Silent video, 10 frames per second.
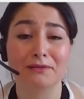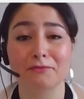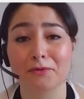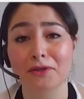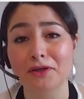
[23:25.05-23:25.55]

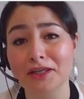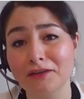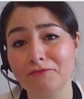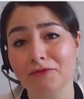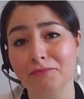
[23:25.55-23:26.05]
we're
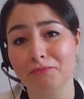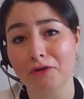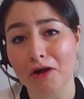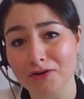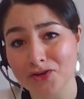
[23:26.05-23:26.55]
looking for
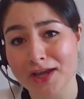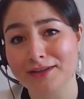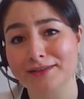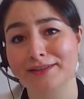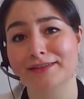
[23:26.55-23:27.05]
projects